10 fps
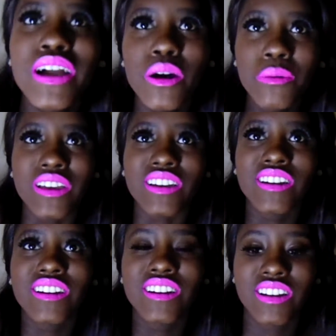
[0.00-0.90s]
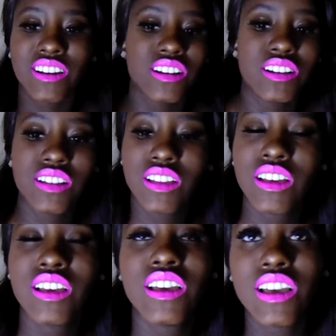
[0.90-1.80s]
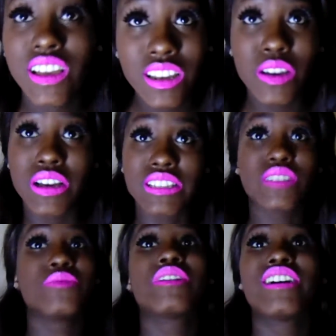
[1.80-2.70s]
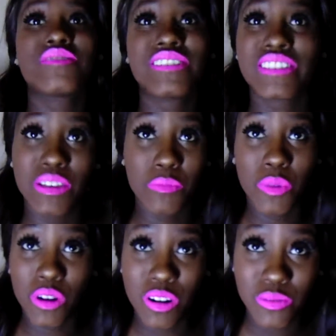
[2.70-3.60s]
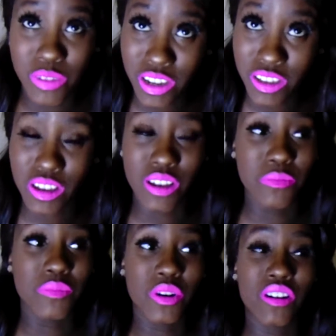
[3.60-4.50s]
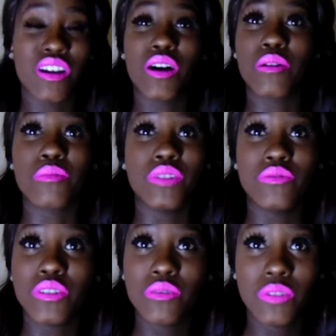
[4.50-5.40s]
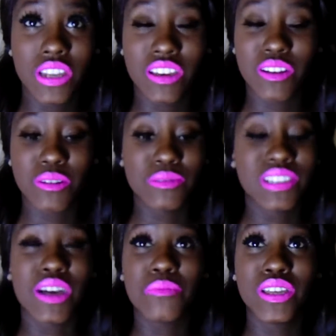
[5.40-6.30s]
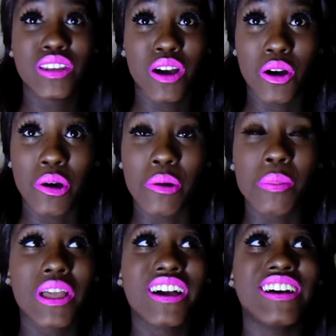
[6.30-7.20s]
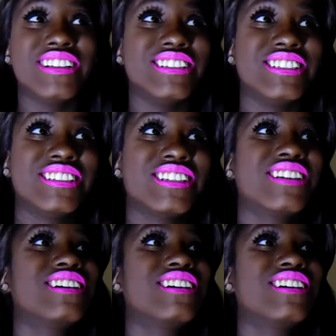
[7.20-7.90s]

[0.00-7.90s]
I going? Anyways, if you guys want to see more video uh more um review videos, let me know because